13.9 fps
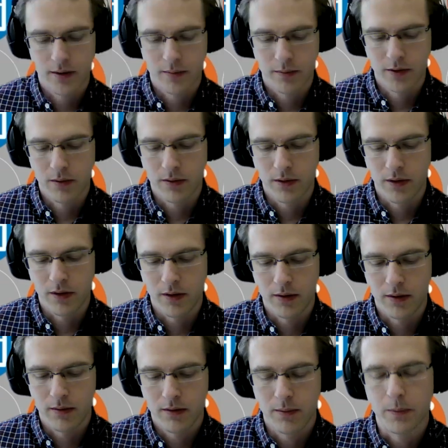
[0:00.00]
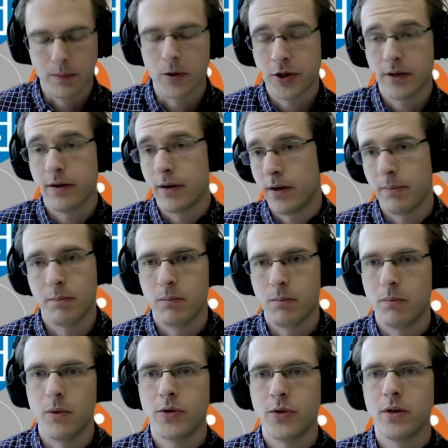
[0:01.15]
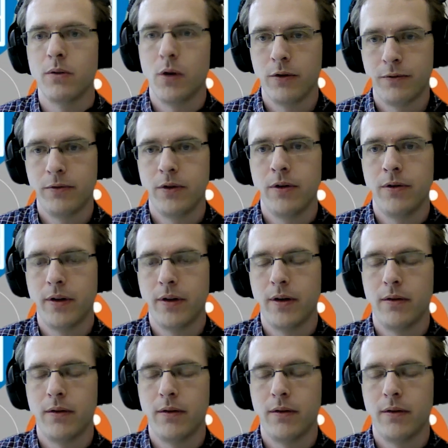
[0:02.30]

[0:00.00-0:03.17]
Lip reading: So the project that I'm most involved with